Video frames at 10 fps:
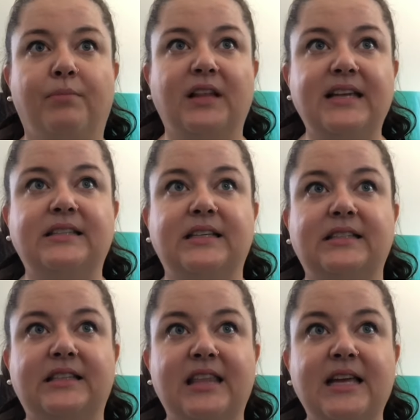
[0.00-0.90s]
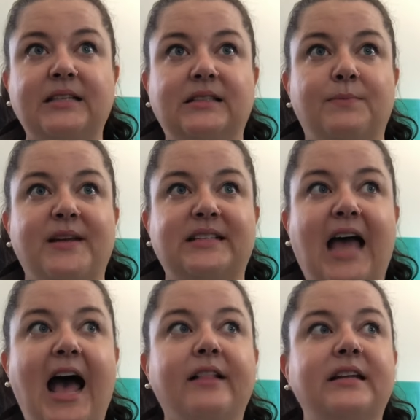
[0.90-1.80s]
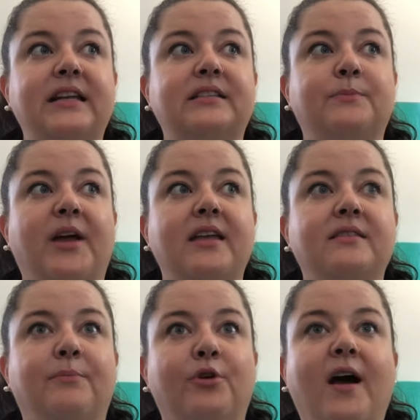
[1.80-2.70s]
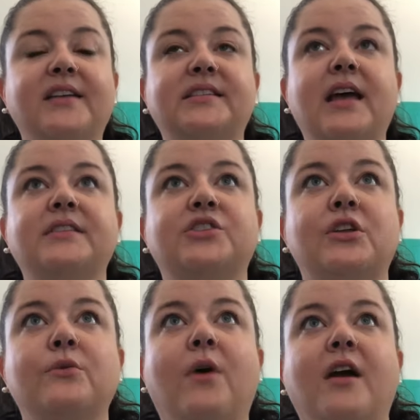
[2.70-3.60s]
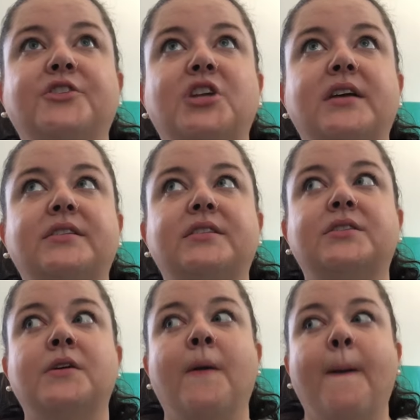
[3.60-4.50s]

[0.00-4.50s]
places, things, mentalities, but in the process, you are just